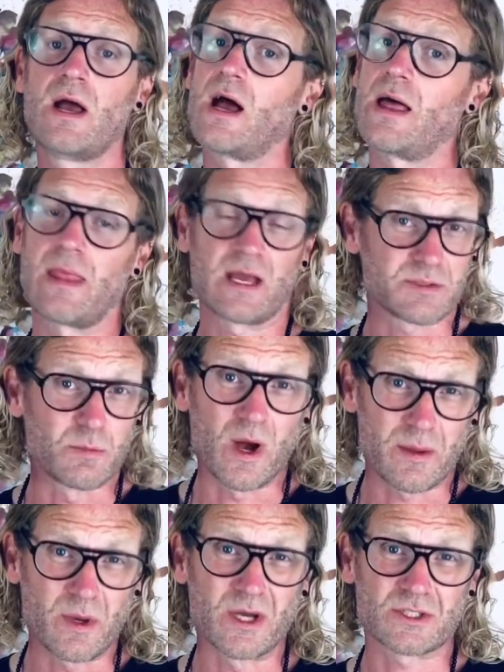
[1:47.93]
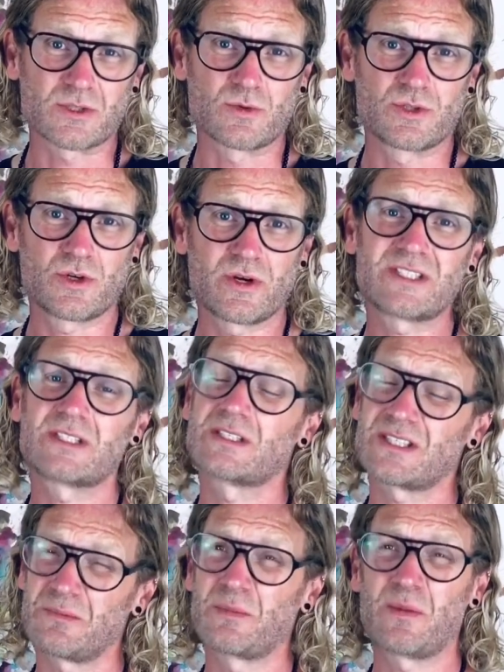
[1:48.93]
And that's my personal choice.
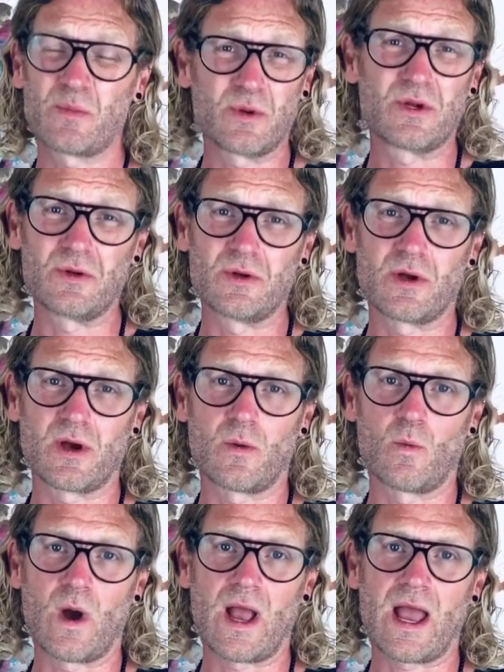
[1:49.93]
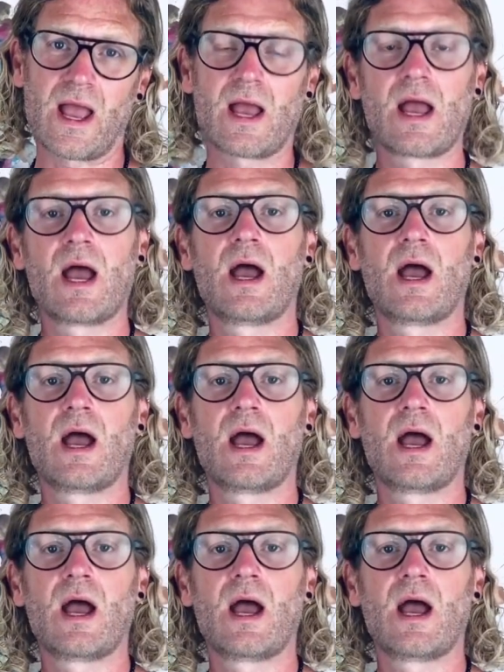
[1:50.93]
Some people do it on wet hair.